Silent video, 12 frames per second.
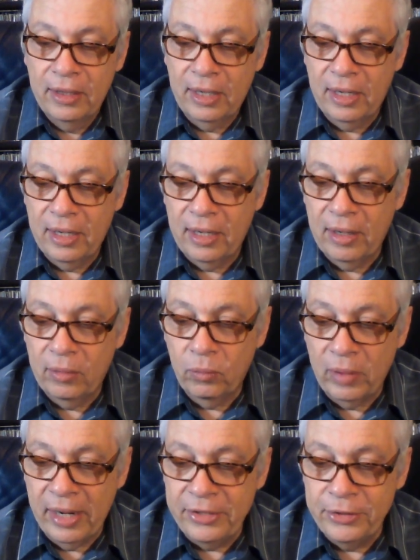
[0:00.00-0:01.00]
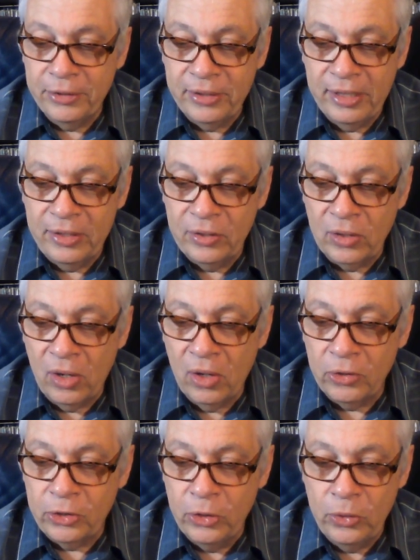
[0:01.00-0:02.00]
Ride Your
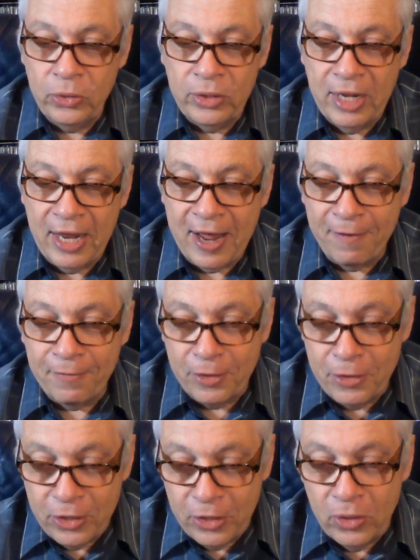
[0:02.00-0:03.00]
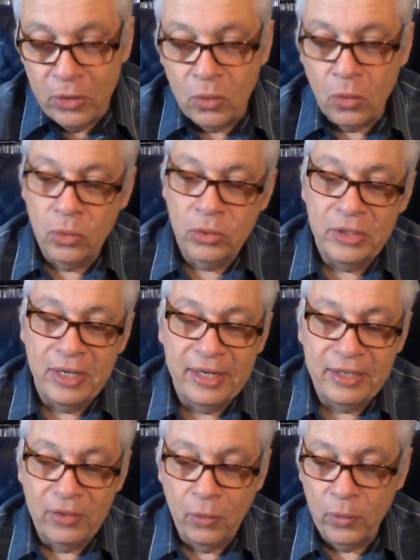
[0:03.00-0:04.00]
Seesaw, Tuesday Afternoon, of course,
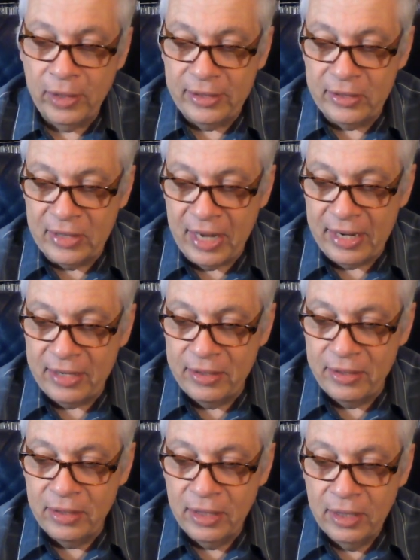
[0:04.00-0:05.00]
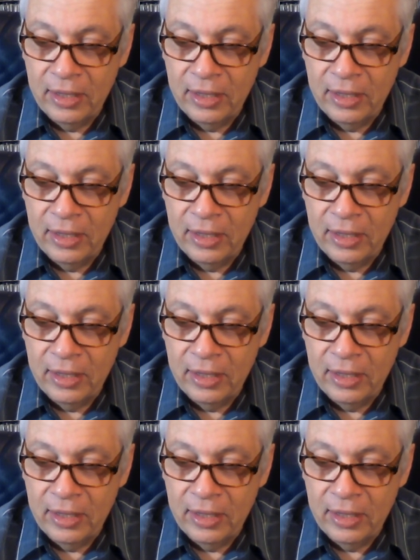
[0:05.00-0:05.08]
Nights in White Satin.